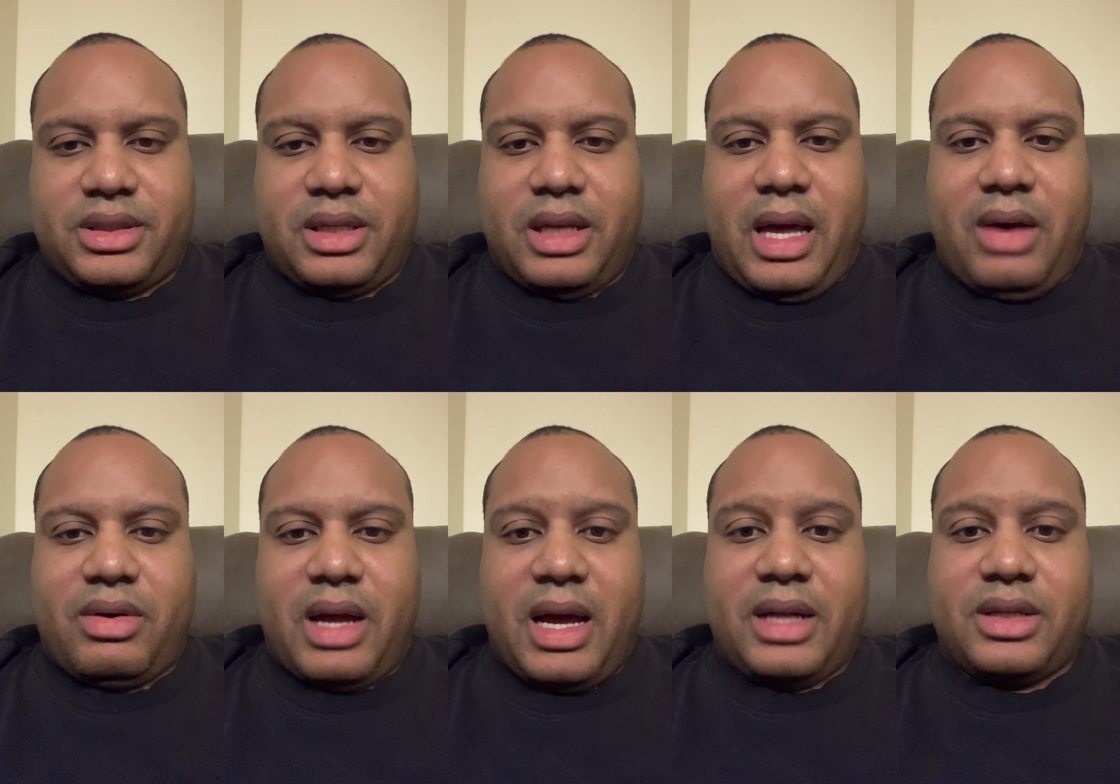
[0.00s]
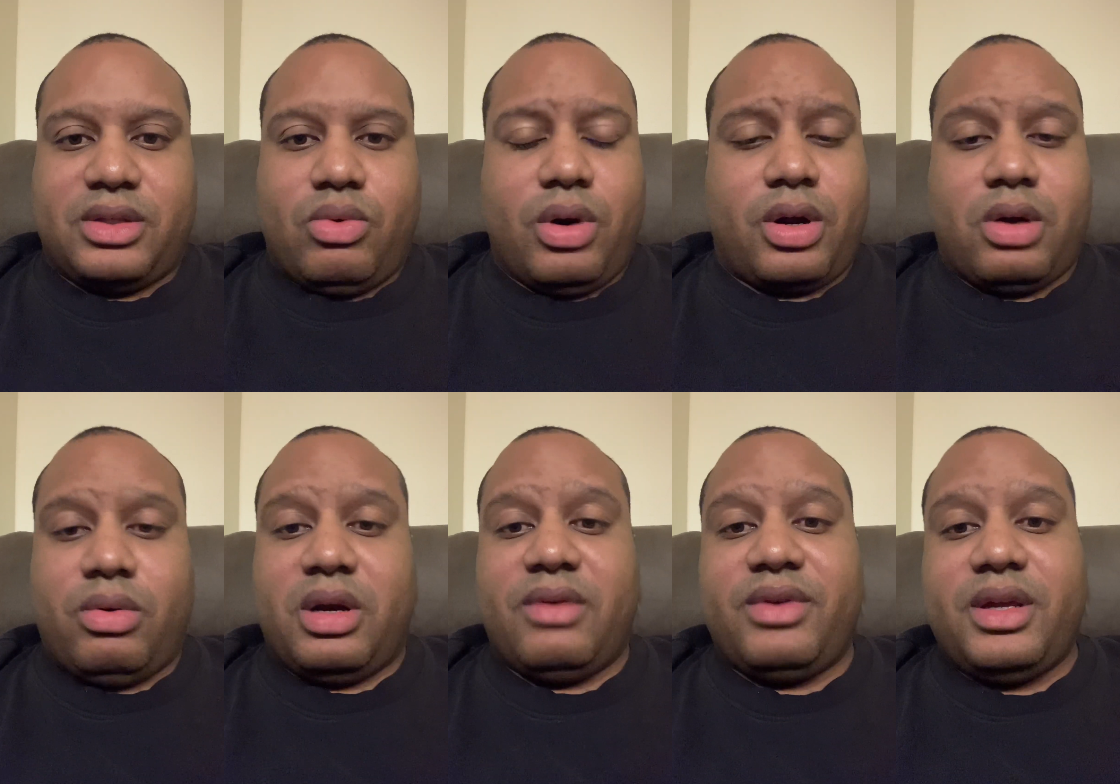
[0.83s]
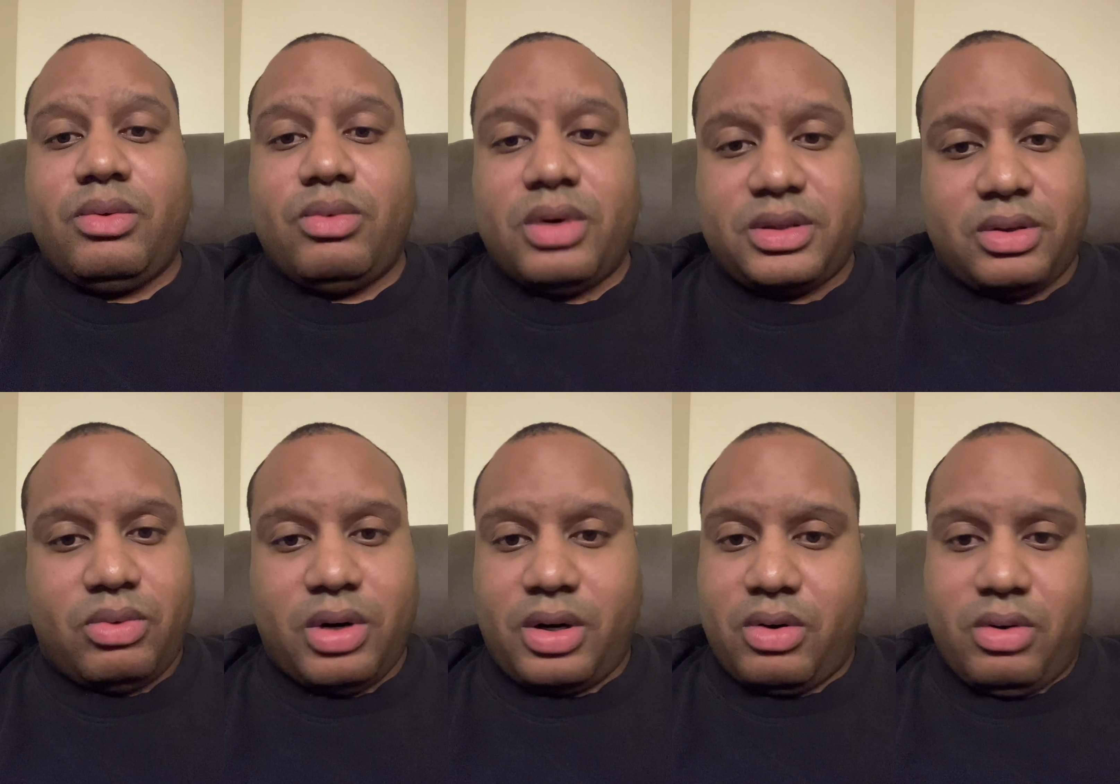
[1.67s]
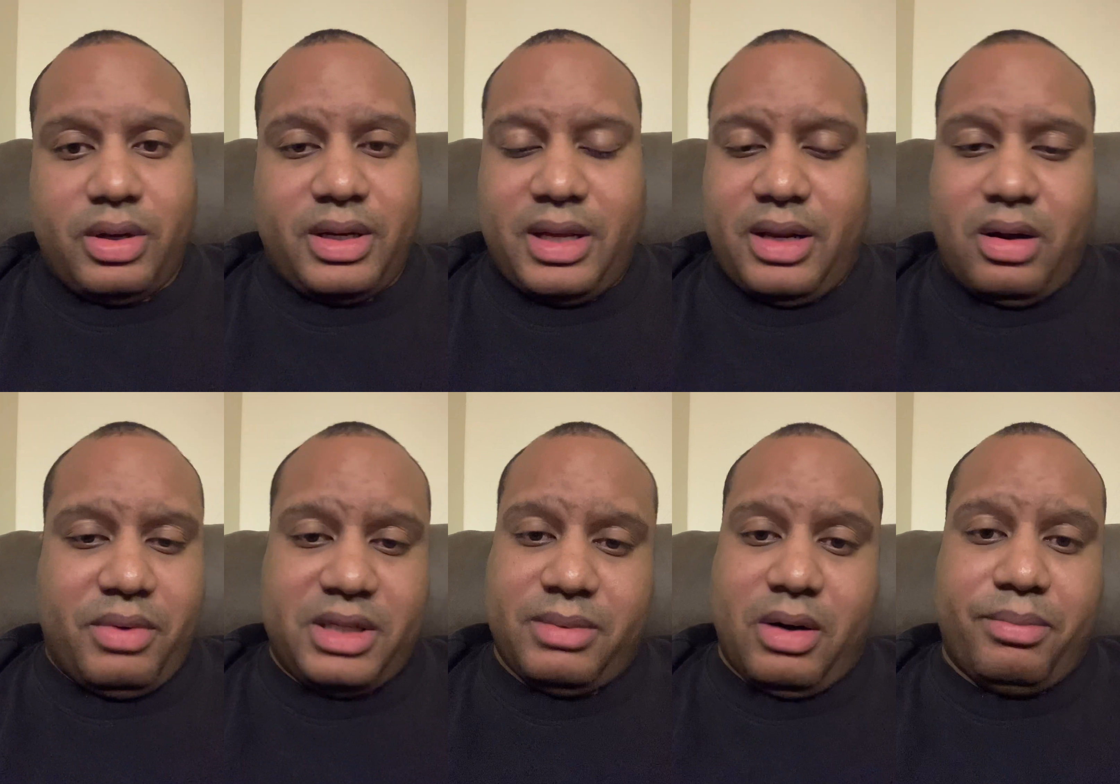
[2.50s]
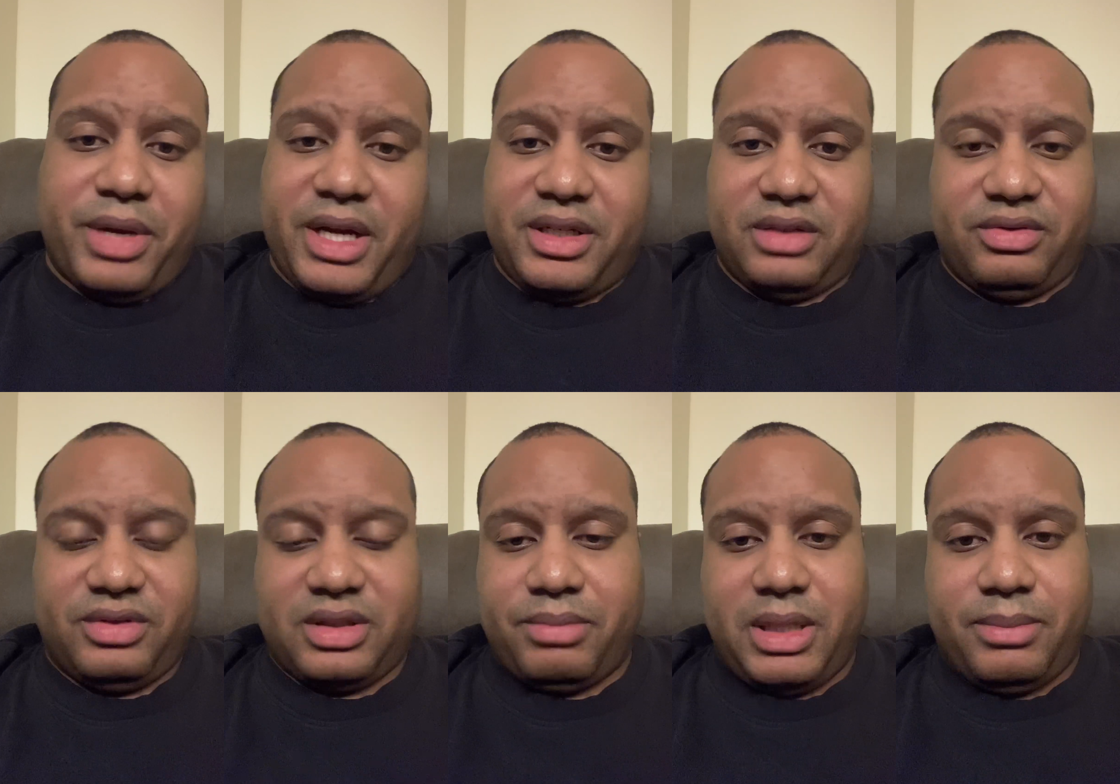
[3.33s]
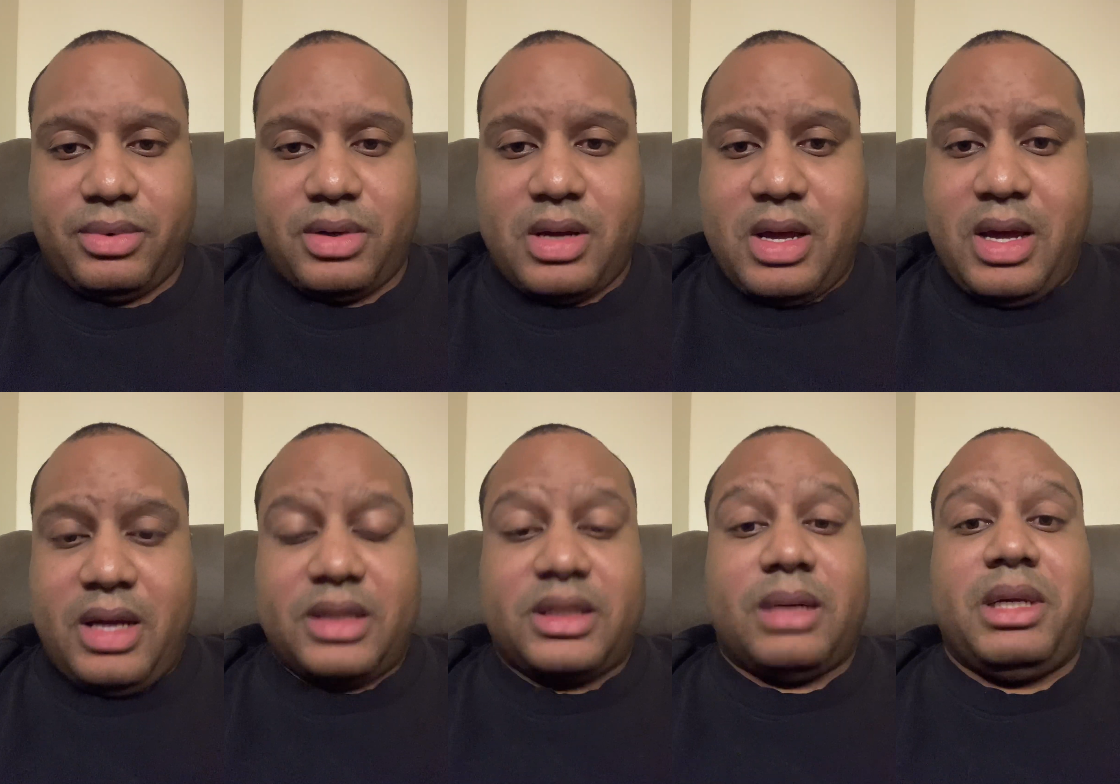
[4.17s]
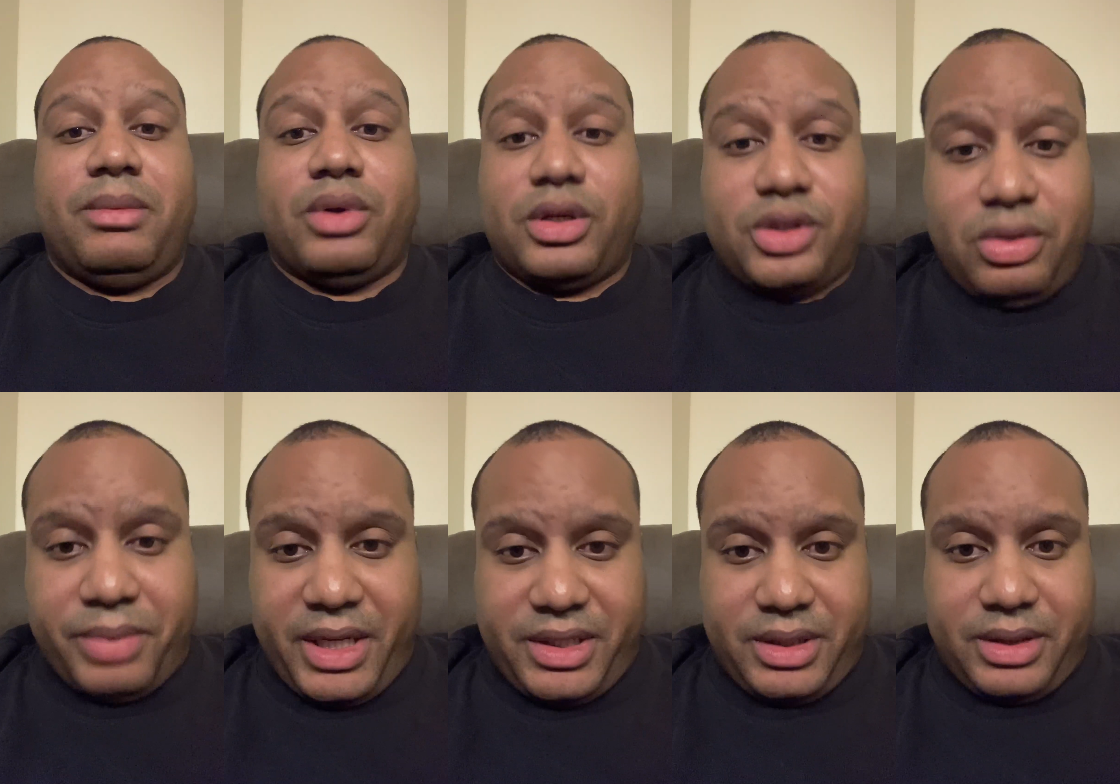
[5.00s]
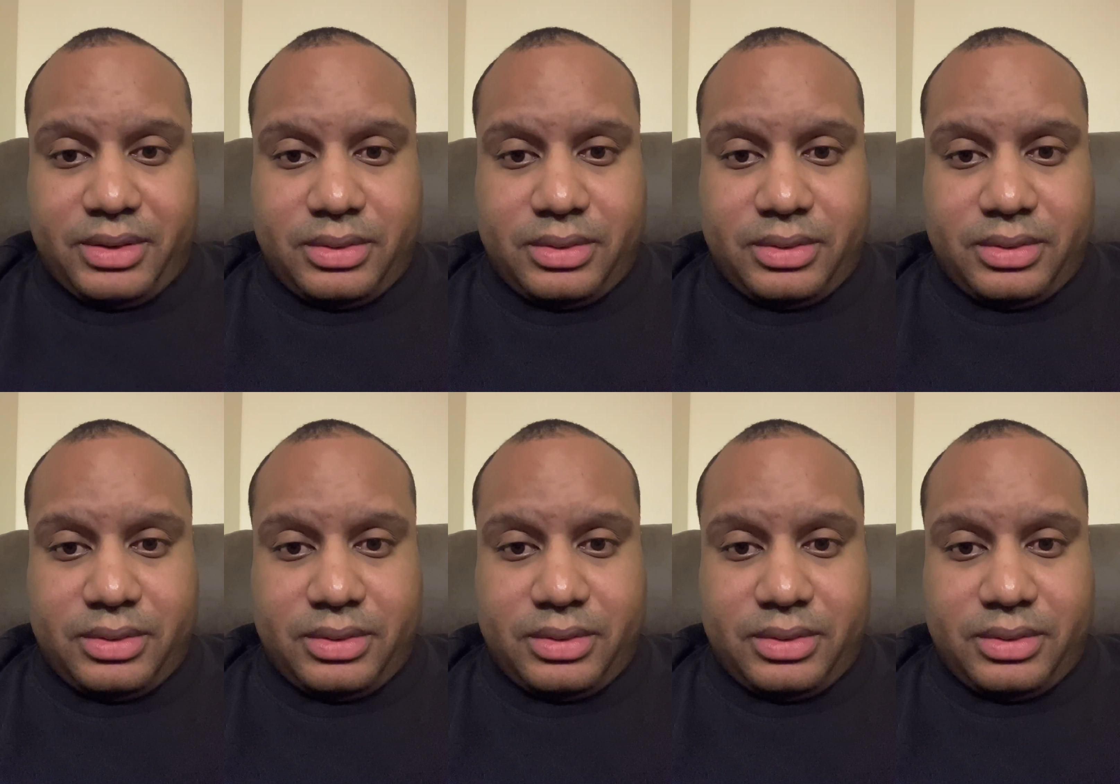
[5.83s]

Allow God to work on whatever he wants to work on. It ain't always about patience for some people. Some people are too patient.